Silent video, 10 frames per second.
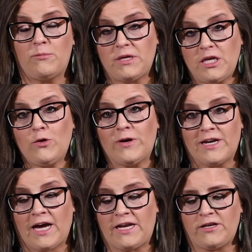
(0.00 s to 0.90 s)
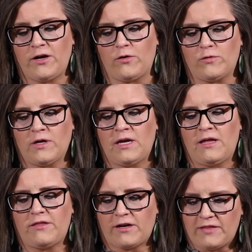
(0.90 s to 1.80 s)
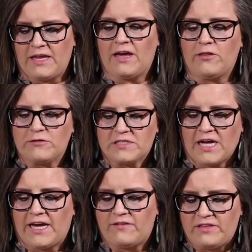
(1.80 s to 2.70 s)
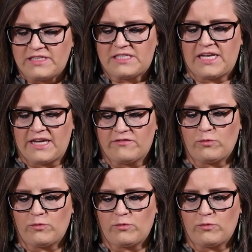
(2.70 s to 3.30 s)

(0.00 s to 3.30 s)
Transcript: But you and I know that on the other side of this day of